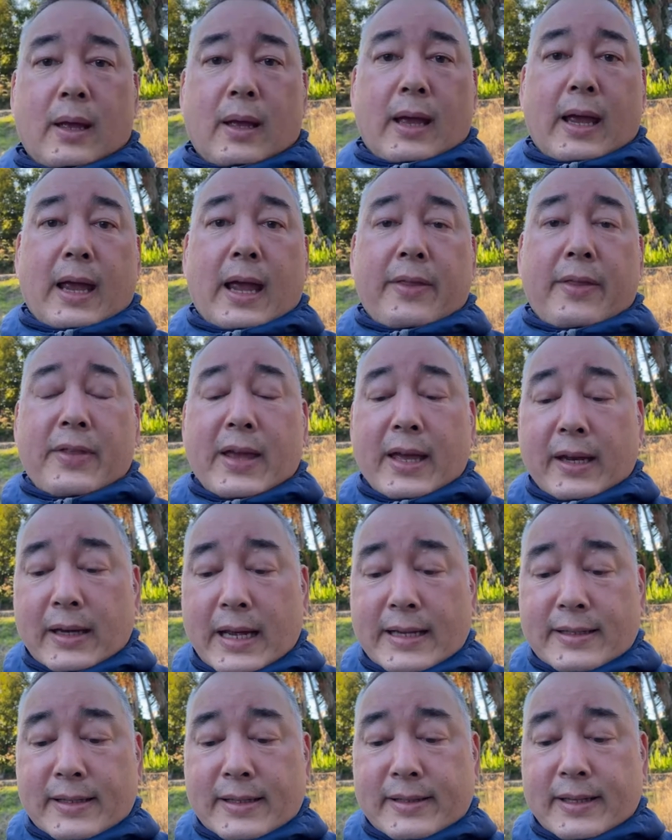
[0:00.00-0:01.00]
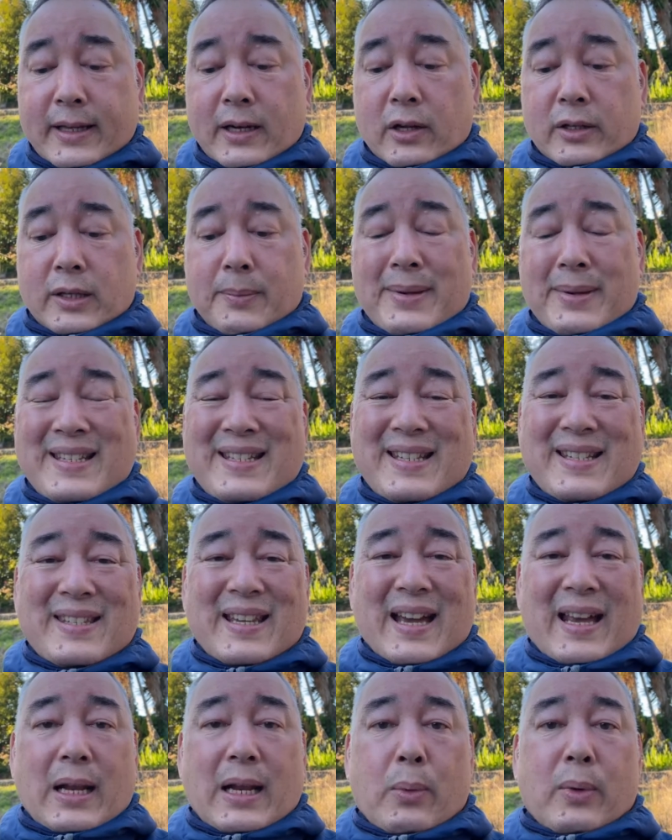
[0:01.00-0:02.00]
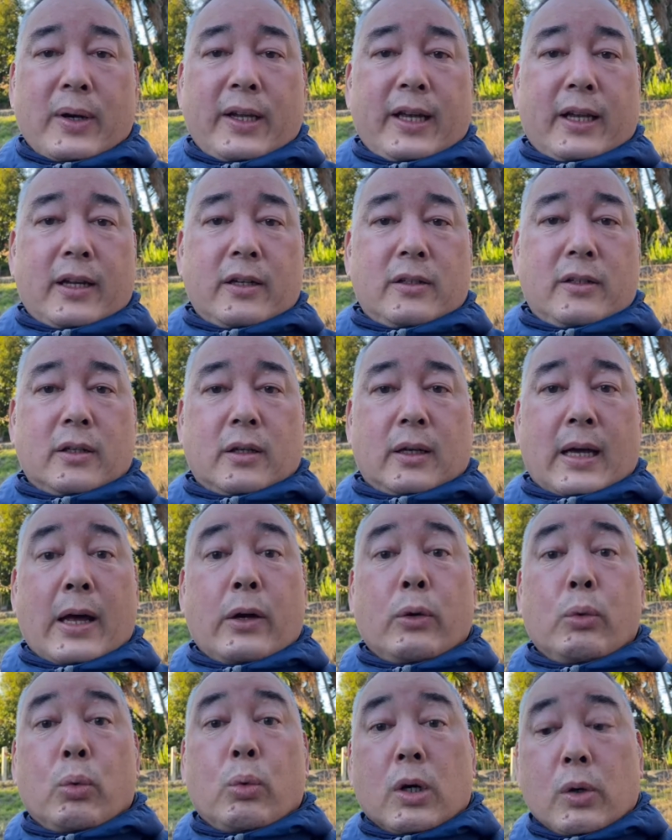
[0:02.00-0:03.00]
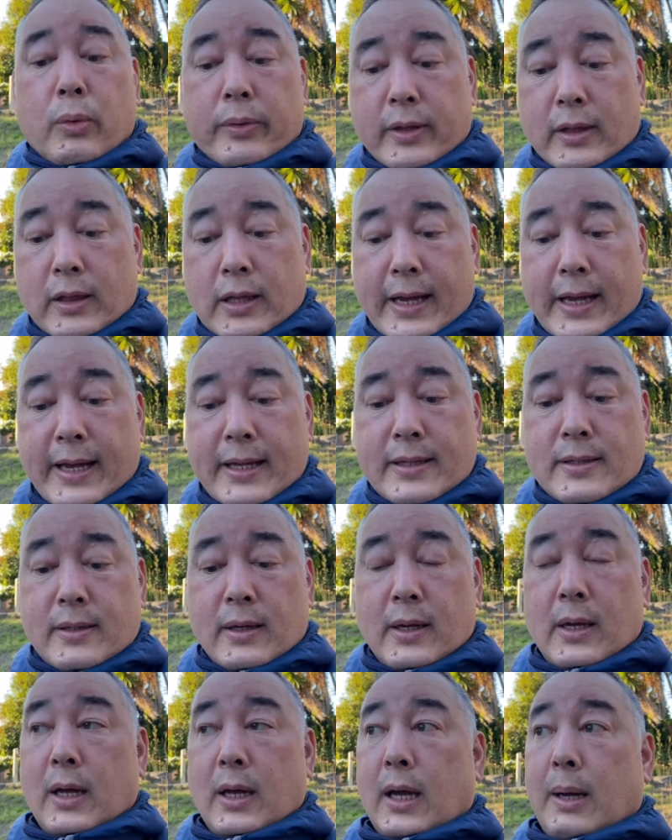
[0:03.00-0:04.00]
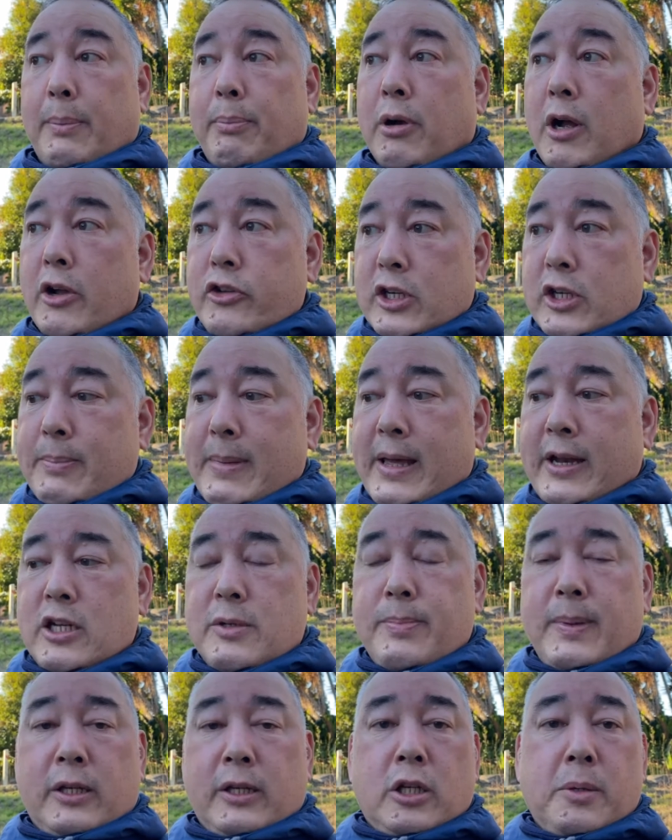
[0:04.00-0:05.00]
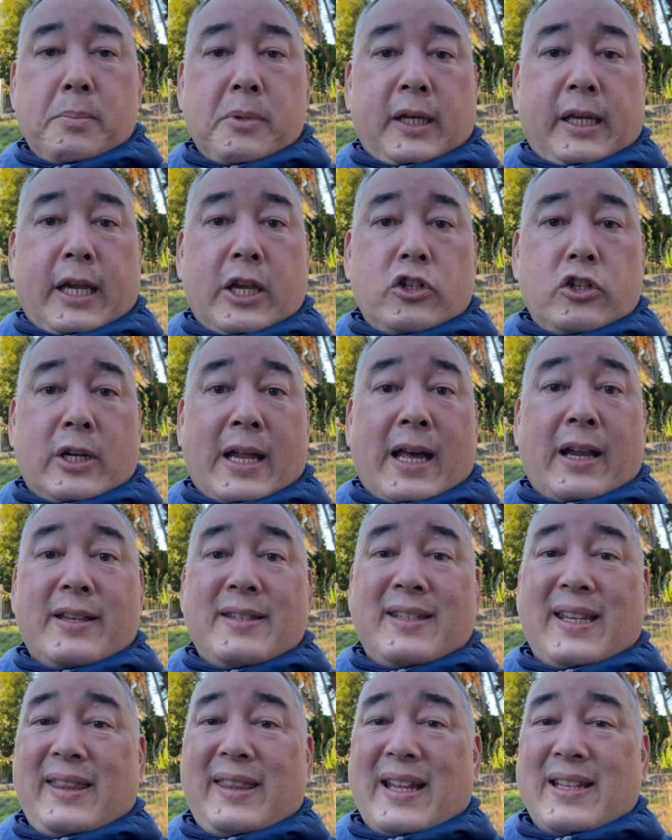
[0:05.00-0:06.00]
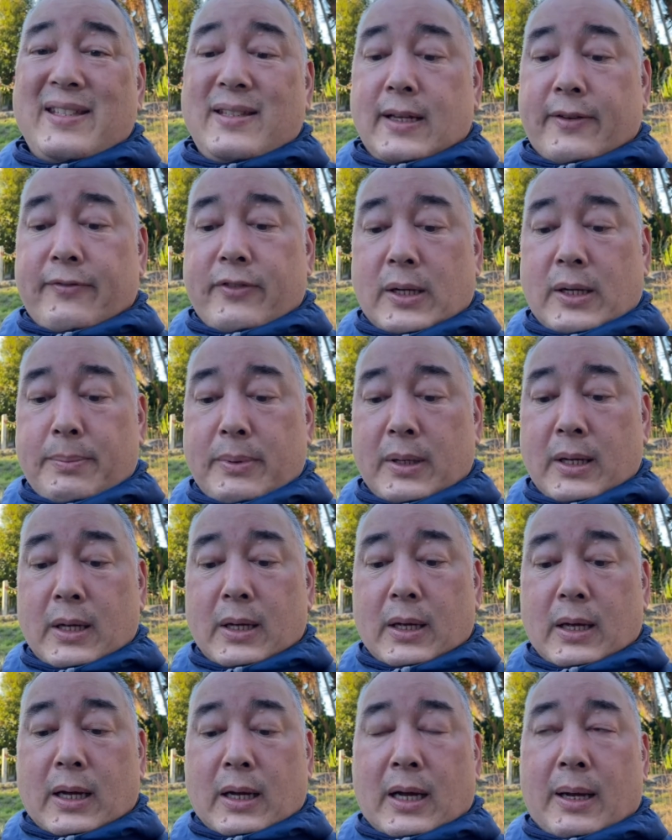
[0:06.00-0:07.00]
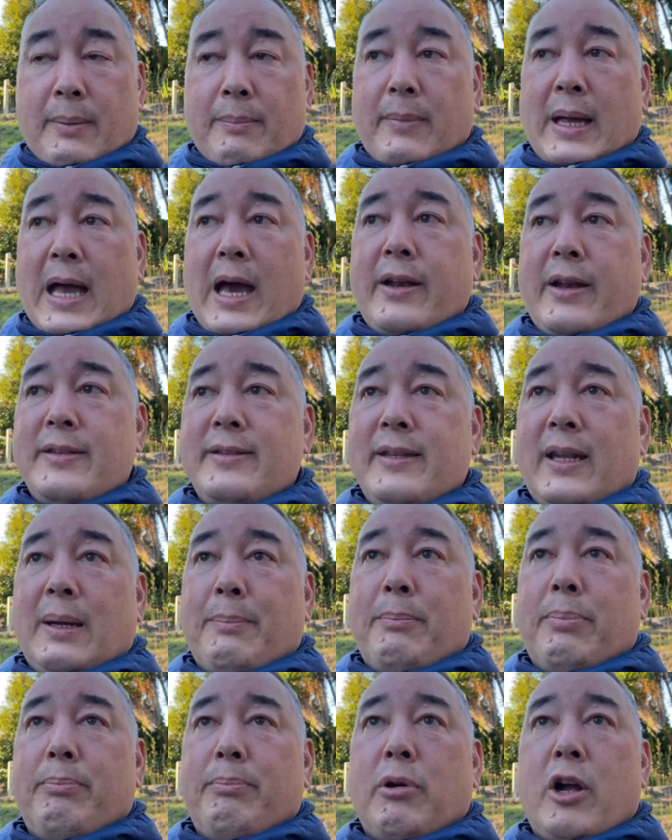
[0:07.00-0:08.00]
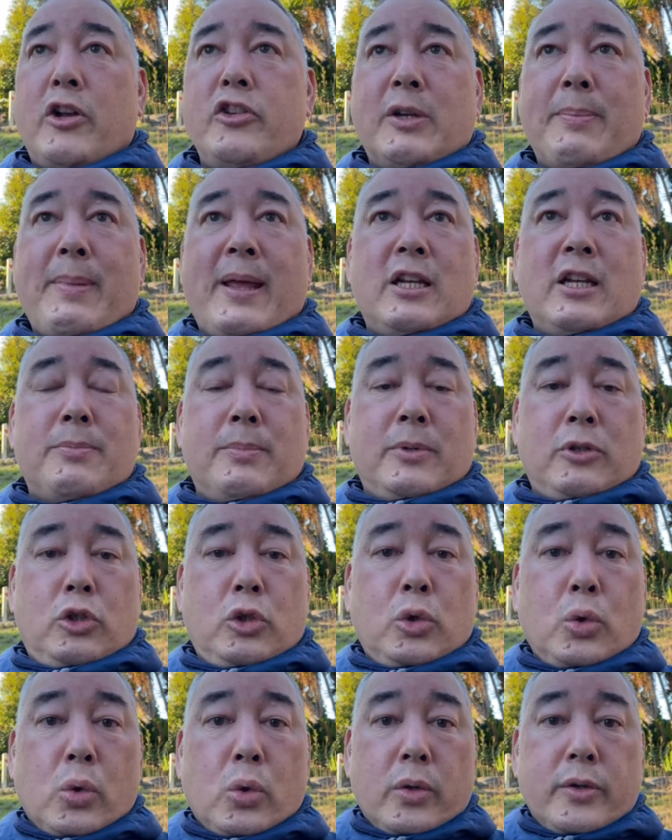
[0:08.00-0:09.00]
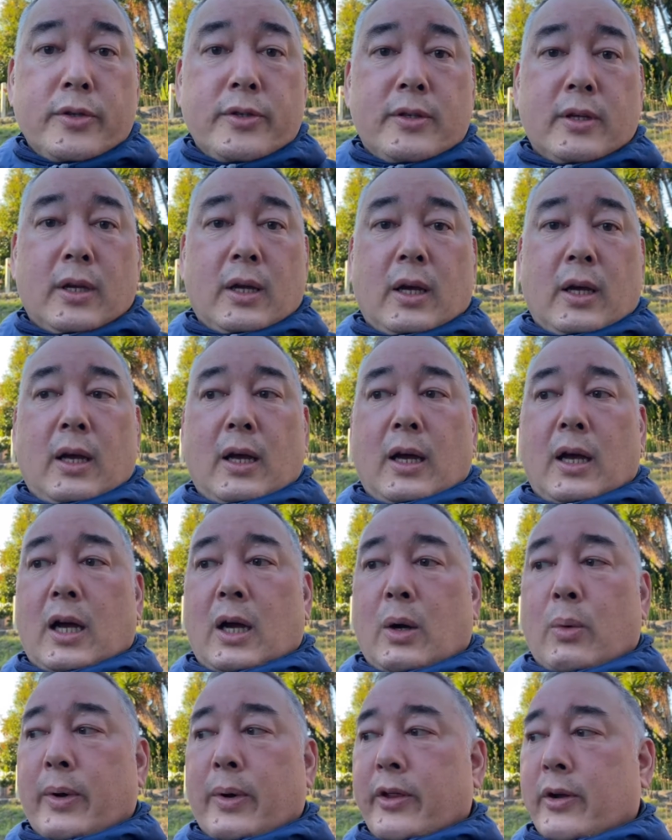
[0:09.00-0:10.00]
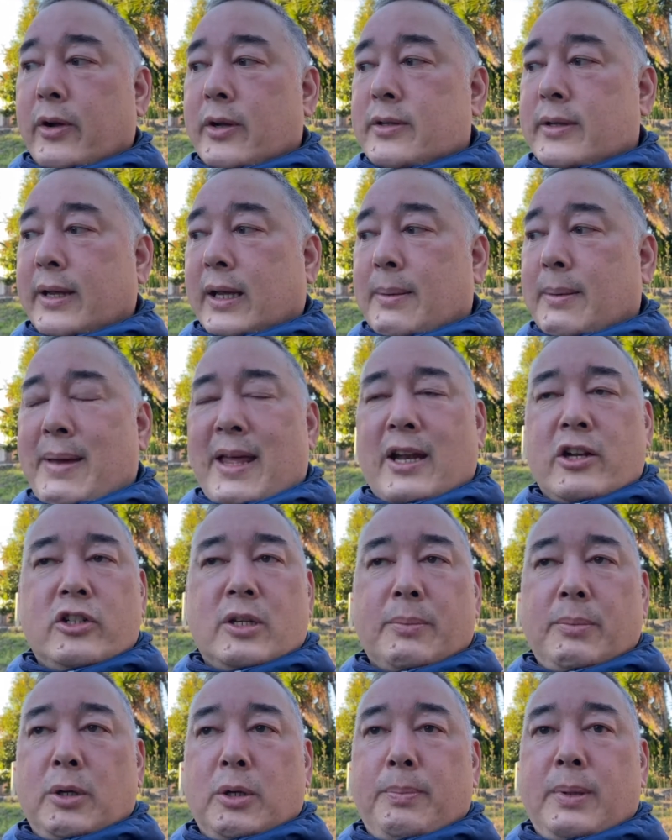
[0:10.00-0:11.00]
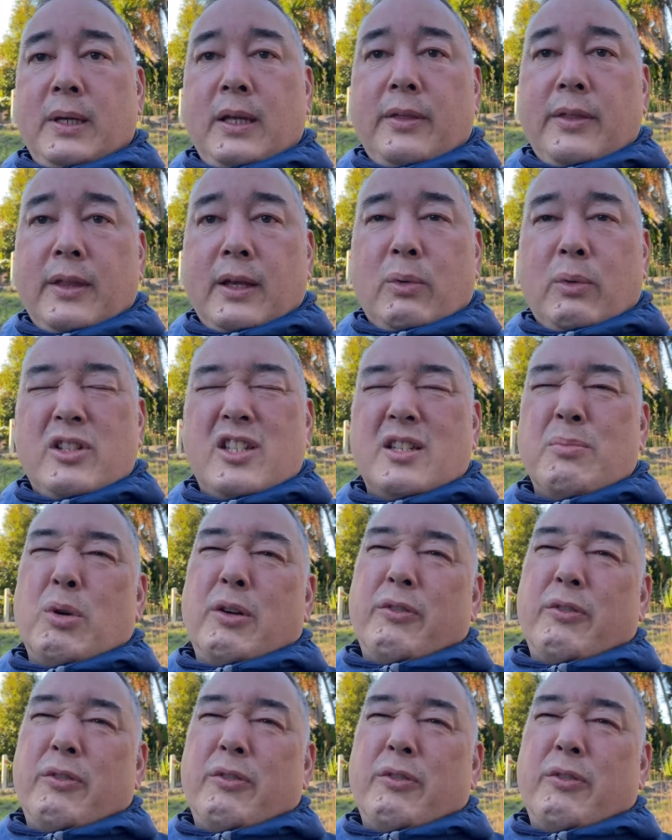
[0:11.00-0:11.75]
And then, as I said, on the business side, I want to get into how to work with clients, project management and communication, how to set that stuff up, how to set up project management tools, whether it's like a managed WP thing, which is more for